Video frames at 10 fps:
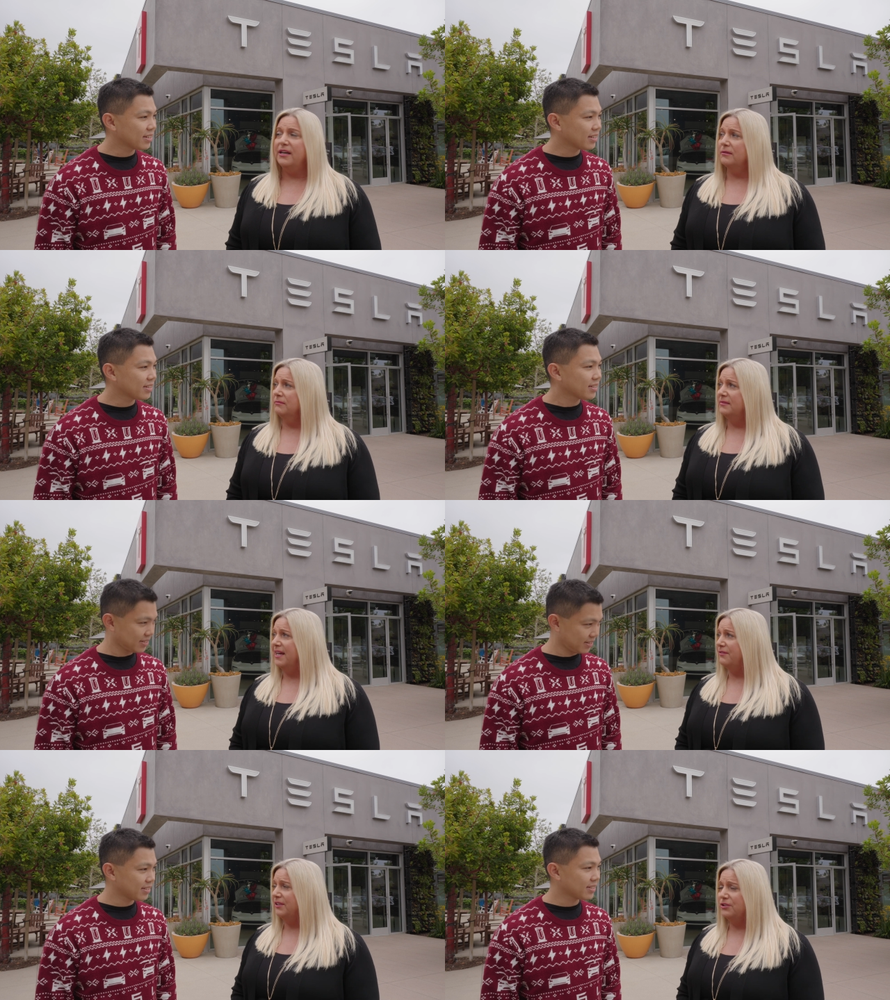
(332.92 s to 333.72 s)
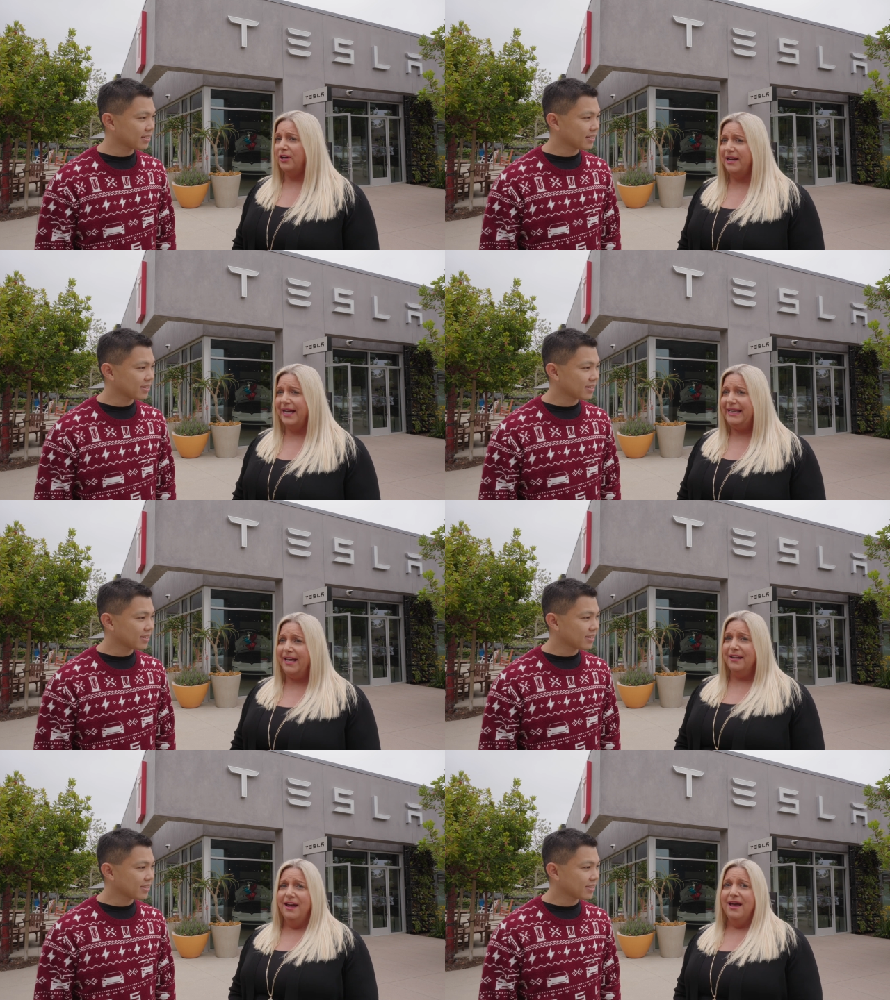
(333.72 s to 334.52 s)
Speaker 1: it definitely try it. I
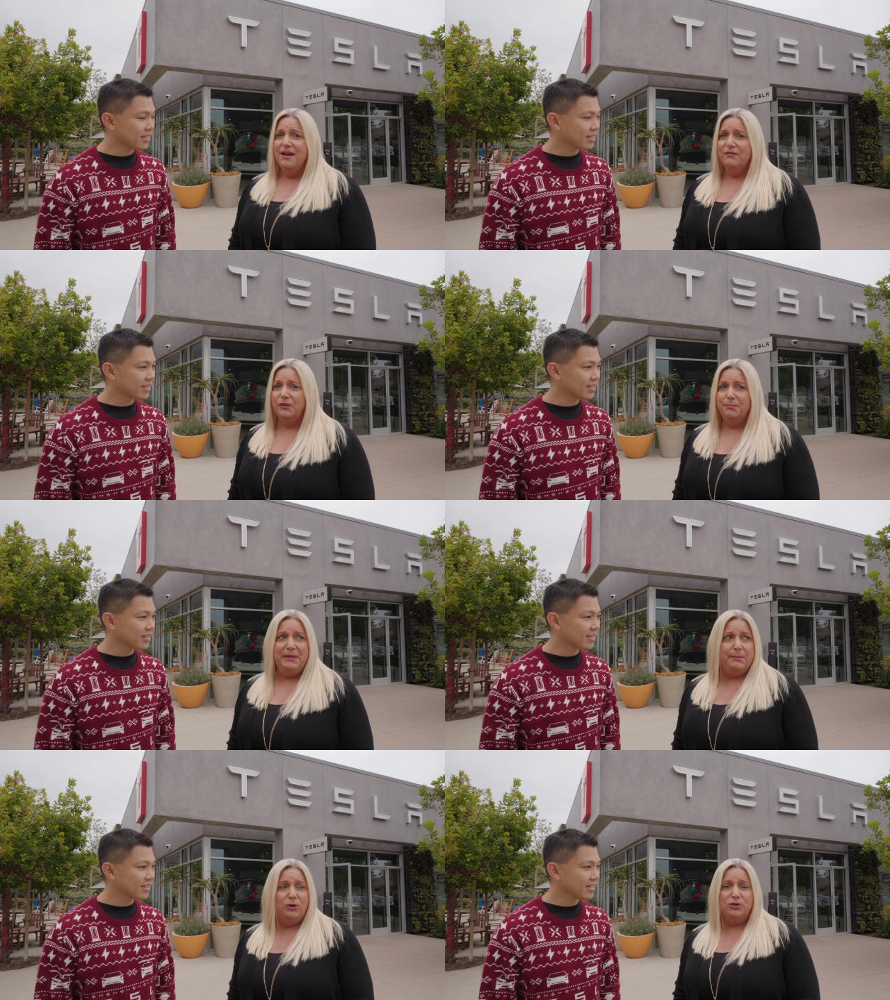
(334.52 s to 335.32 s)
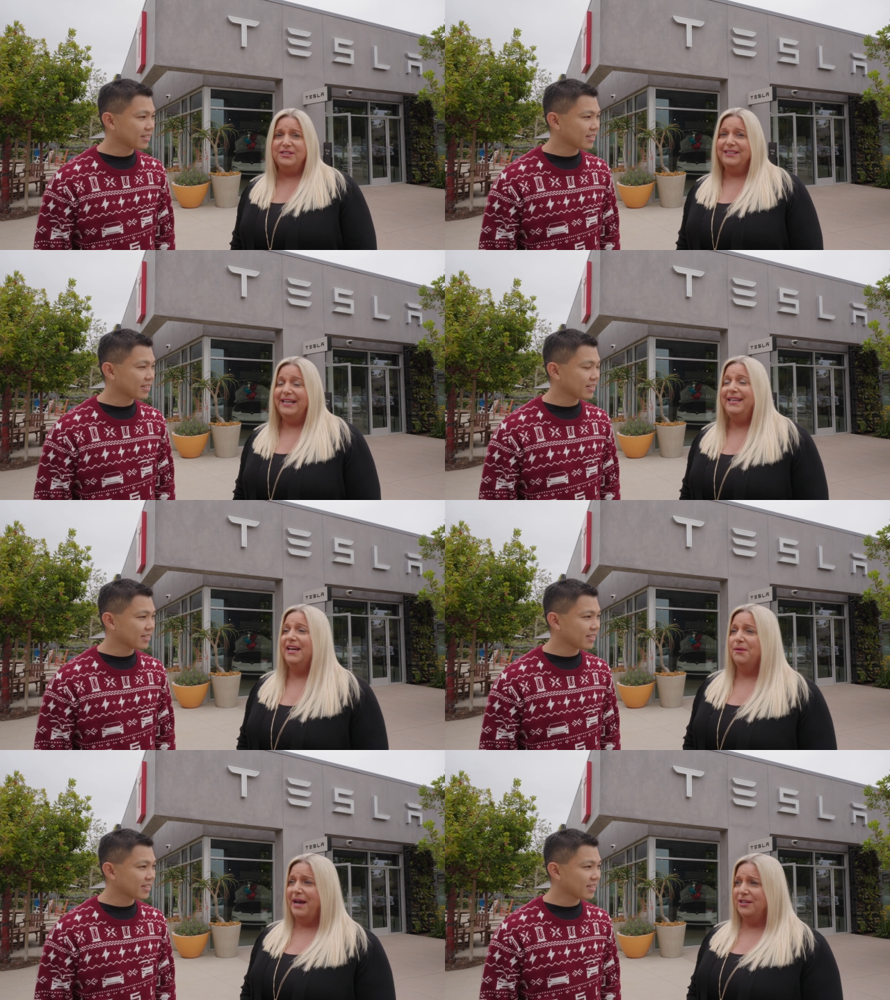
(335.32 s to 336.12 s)
can't, for me personally, I
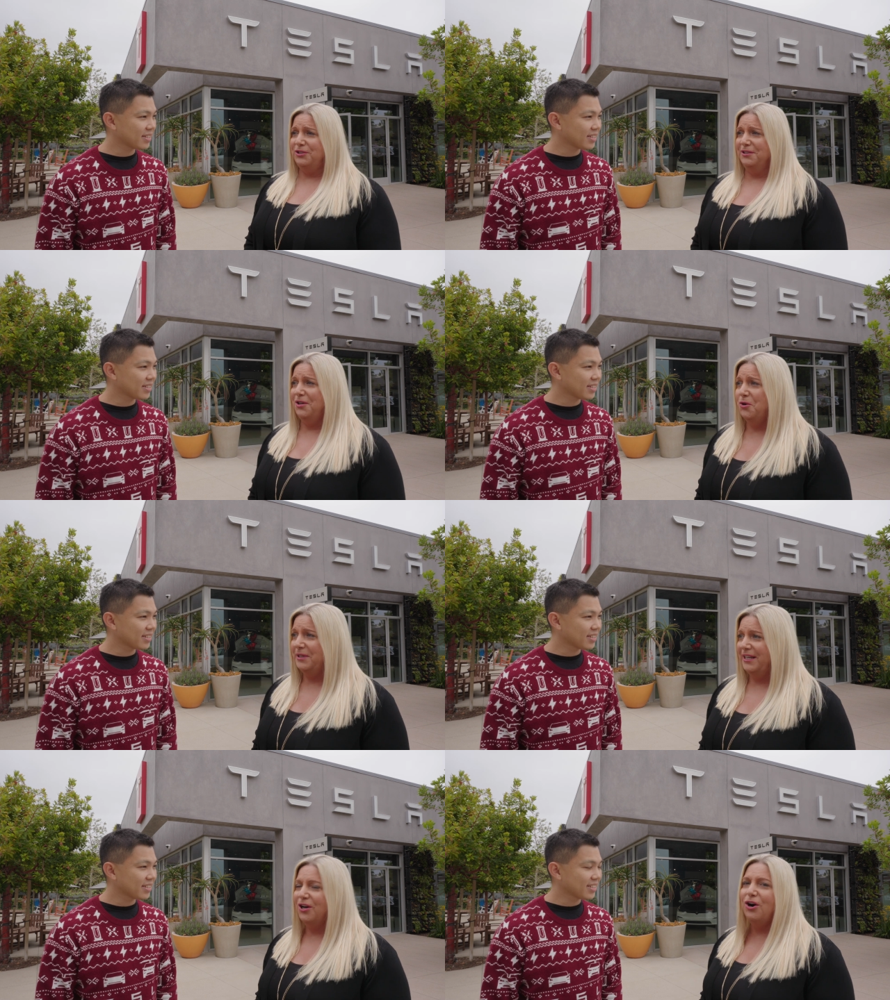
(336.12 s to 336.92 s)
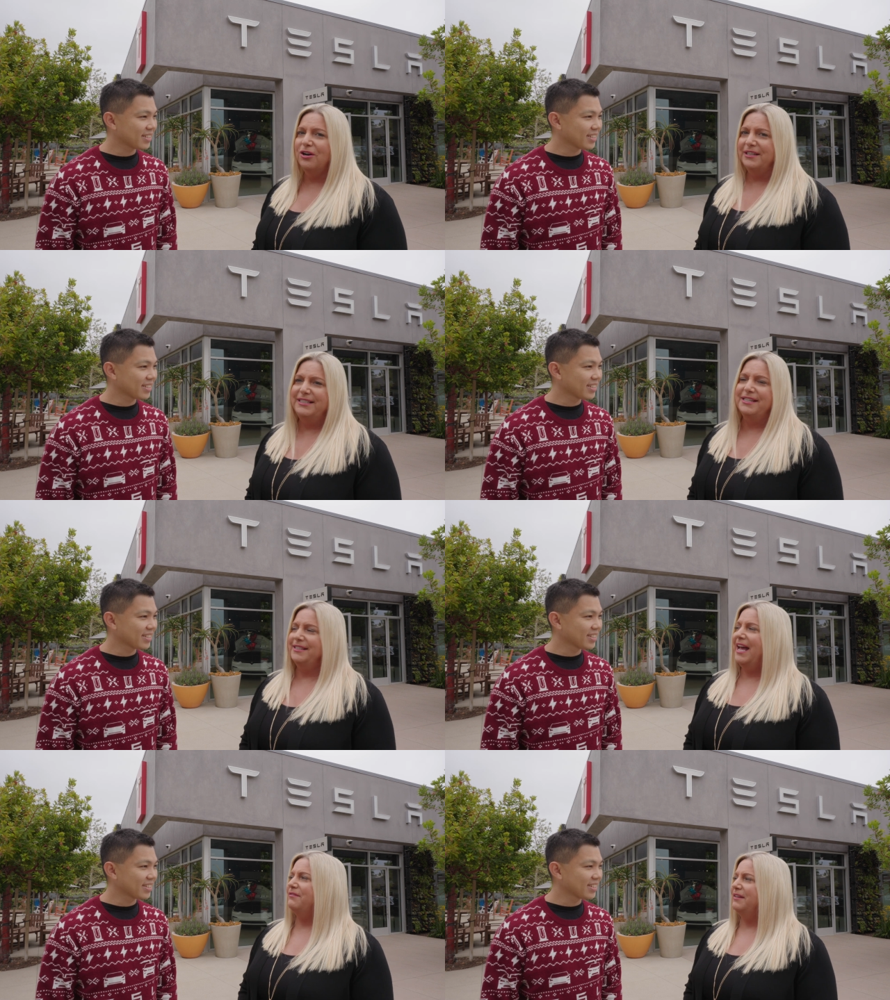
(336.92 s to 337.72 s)
can't imagine owning a car that
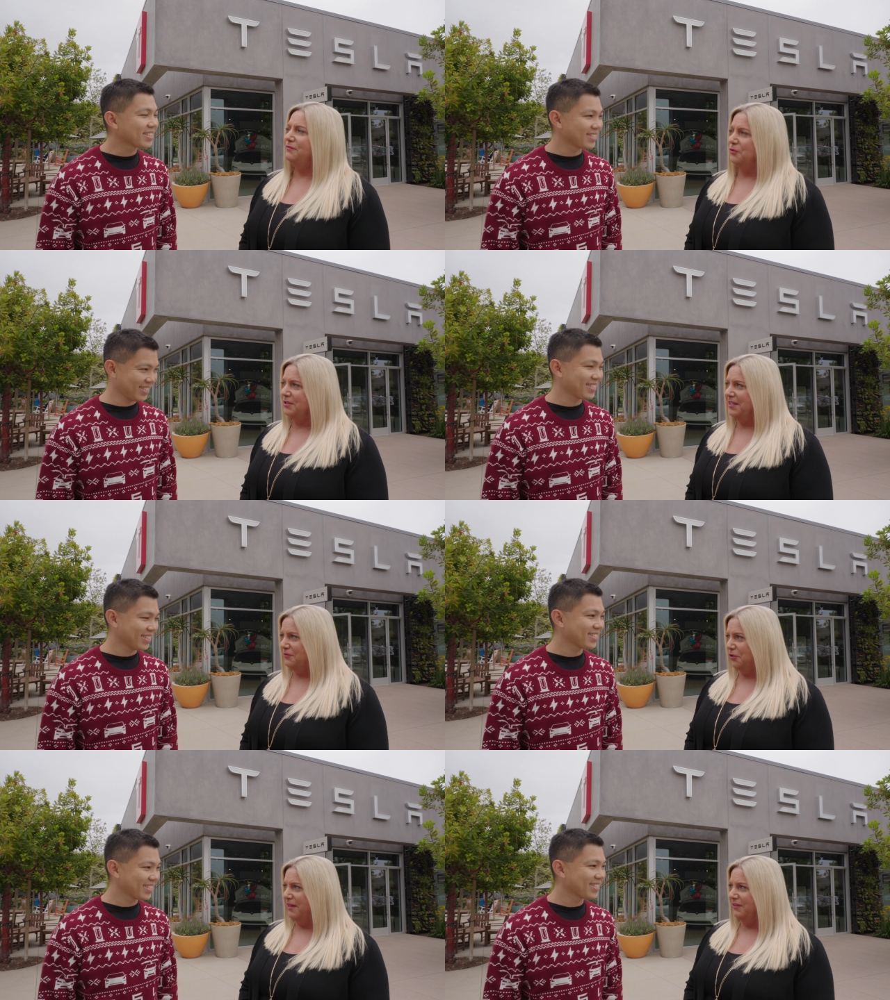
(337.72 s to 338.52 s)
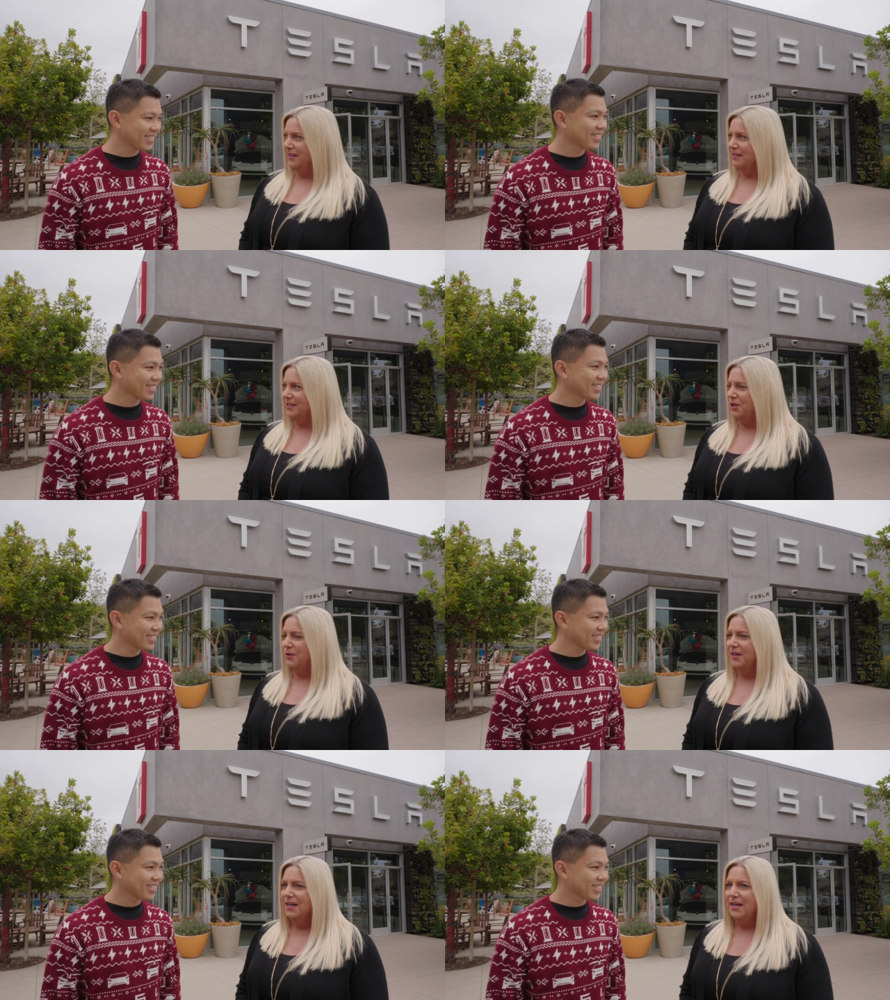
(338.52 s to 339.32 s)
doesn't have full self driving.
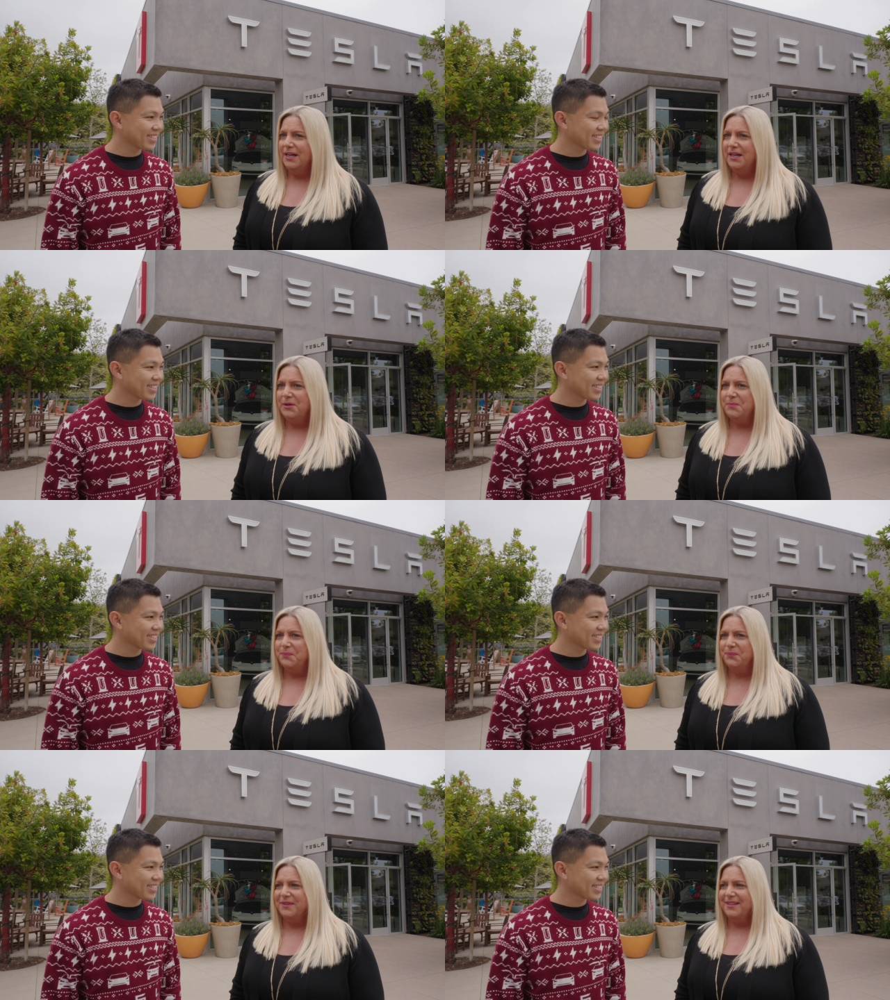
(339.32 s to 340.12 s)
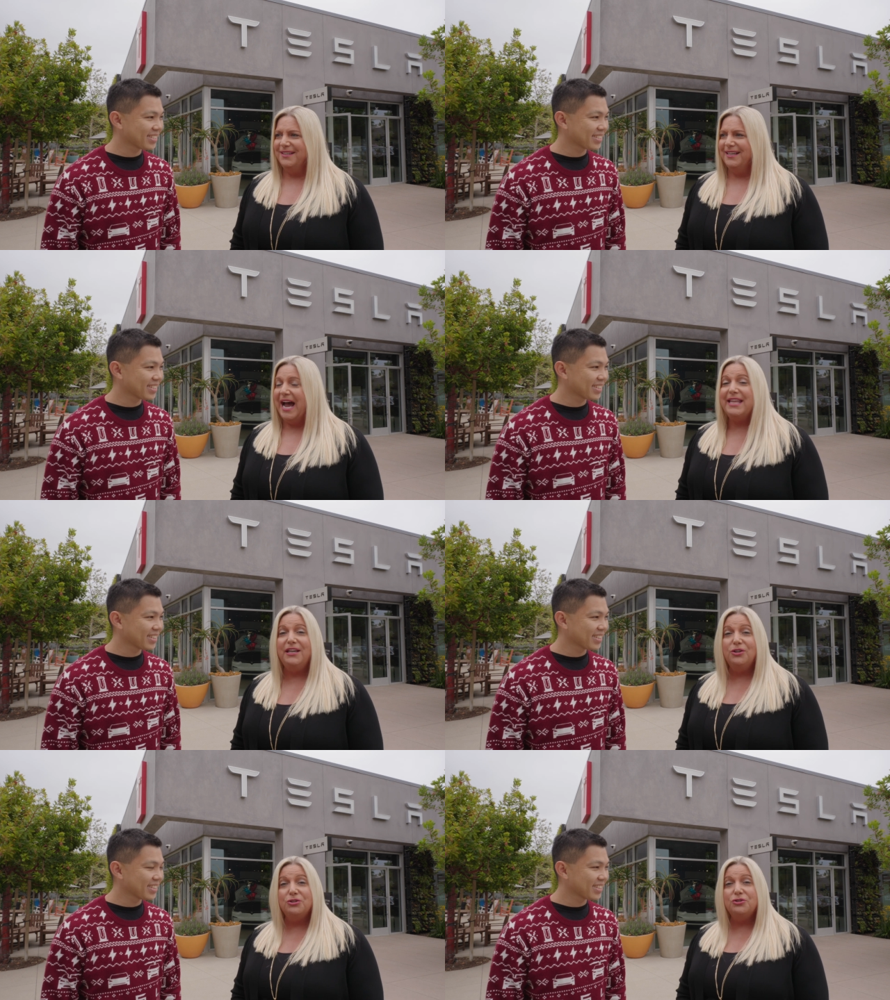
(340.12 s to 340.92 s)
So um, I
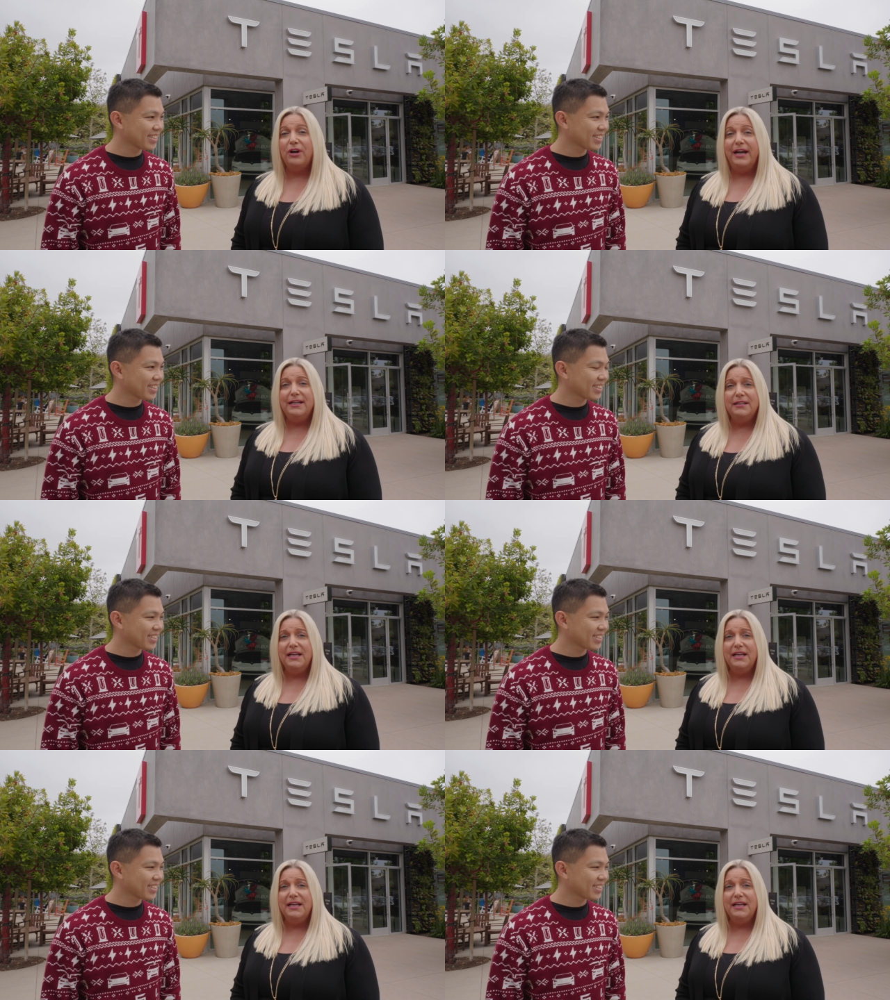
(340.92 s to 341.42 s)
think you should try it.